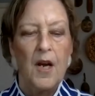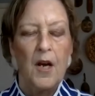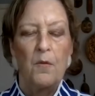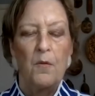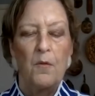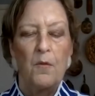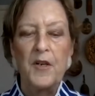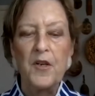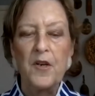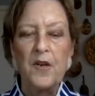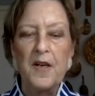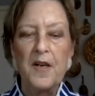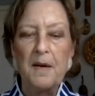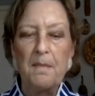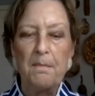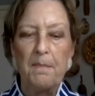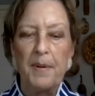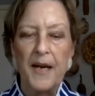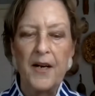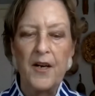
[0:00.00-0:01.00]
Returning
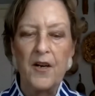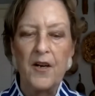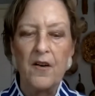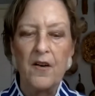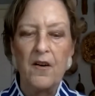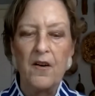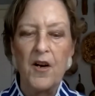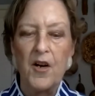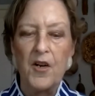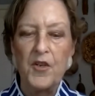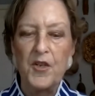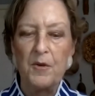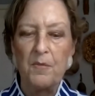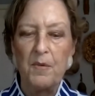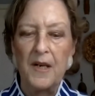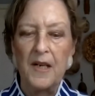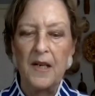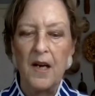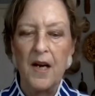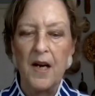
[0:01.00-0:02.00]
better also
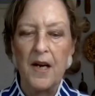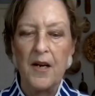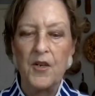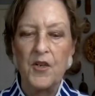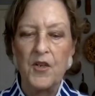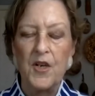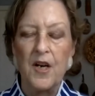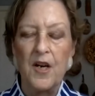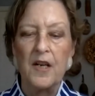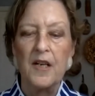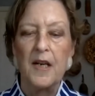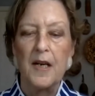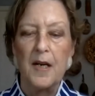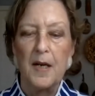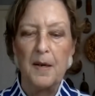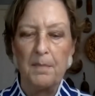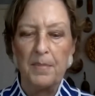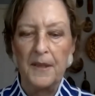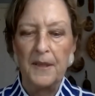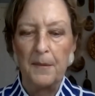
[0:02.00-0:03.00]
relies on
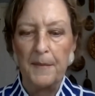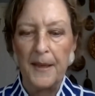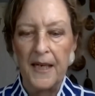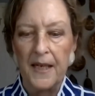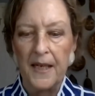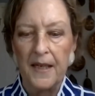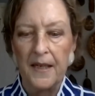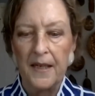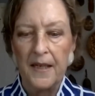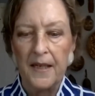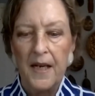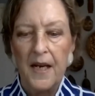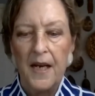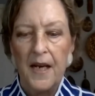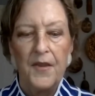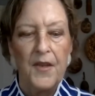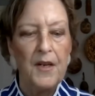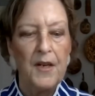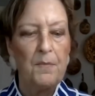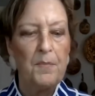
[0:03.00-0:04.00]
implementing
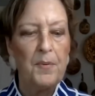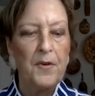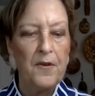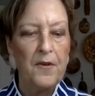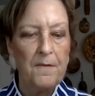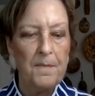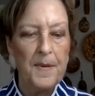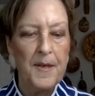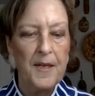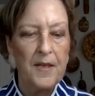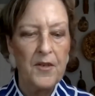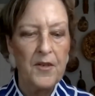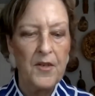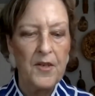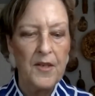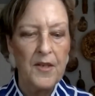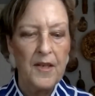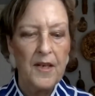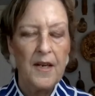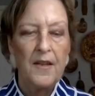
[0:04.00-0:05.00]
the
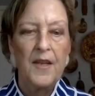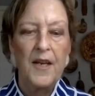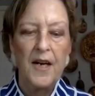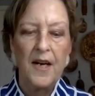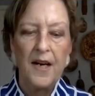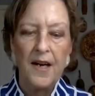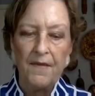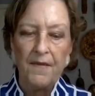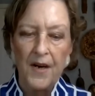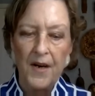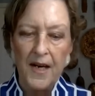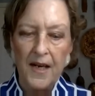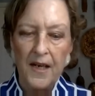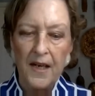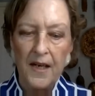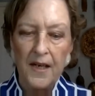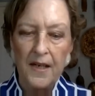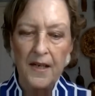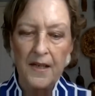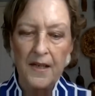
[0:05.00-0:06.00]
improvements that I have
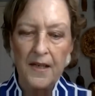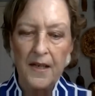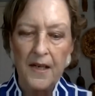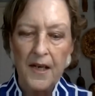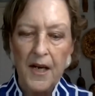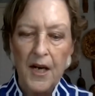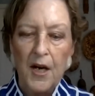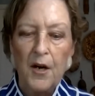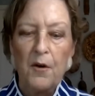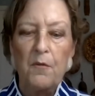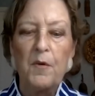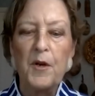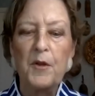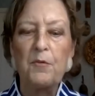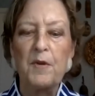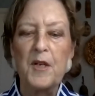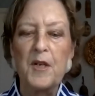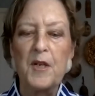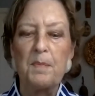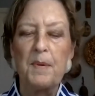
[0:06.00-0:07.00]
highlighted with
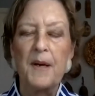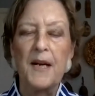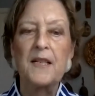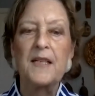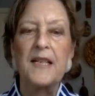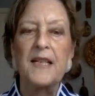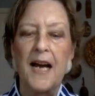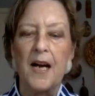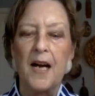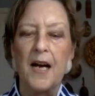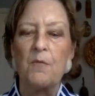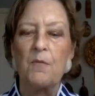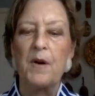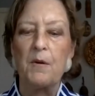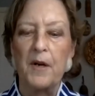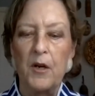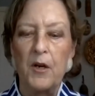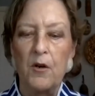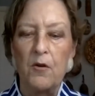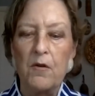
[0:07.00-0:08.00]
respect to how we
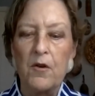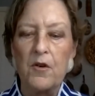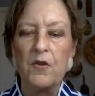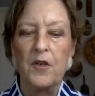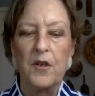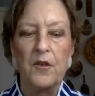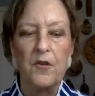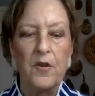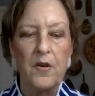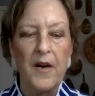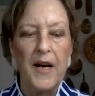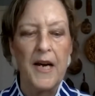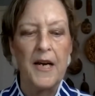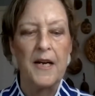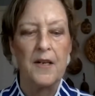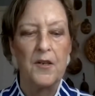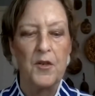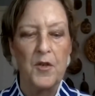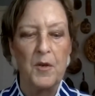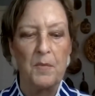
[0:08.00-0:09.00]
recruit, train,
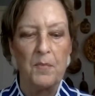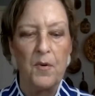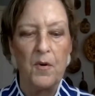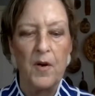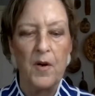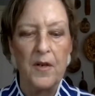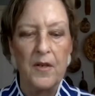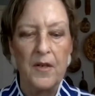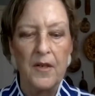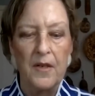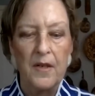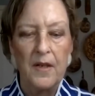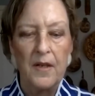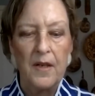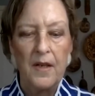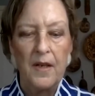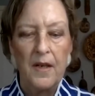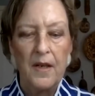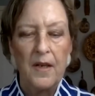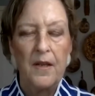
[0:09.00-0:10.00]
and support
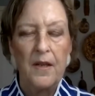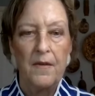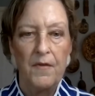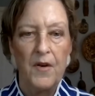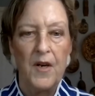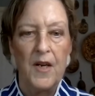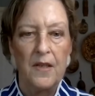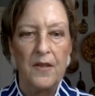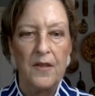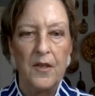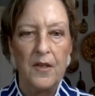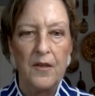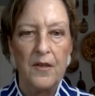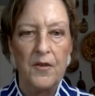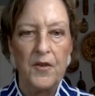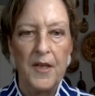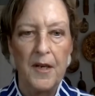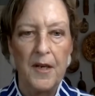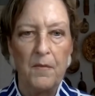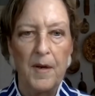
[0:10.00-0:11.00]
the volunteers
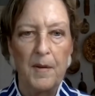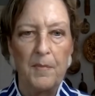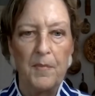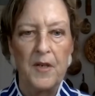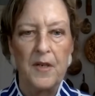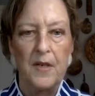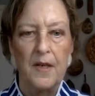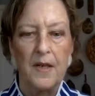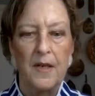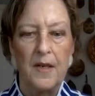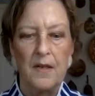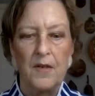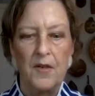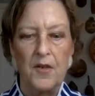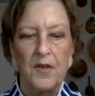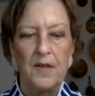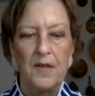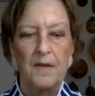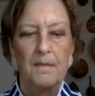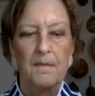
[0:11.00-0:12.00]
that represent
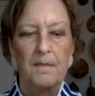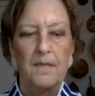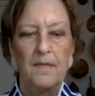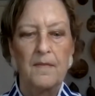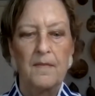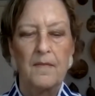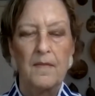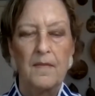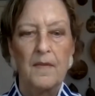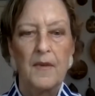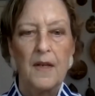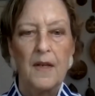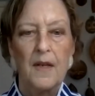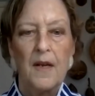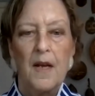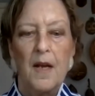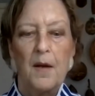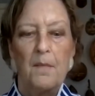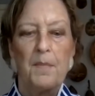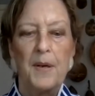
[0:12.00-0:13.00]
us.
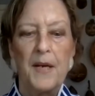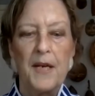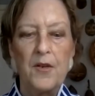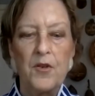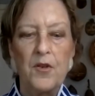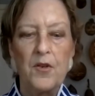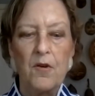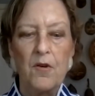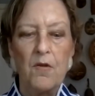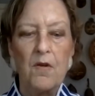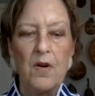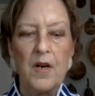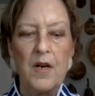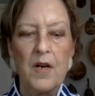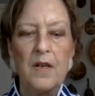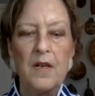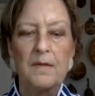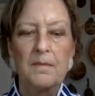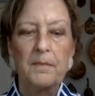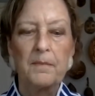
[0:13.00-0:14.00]
Peace
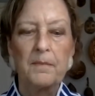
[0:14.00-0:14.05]
Corps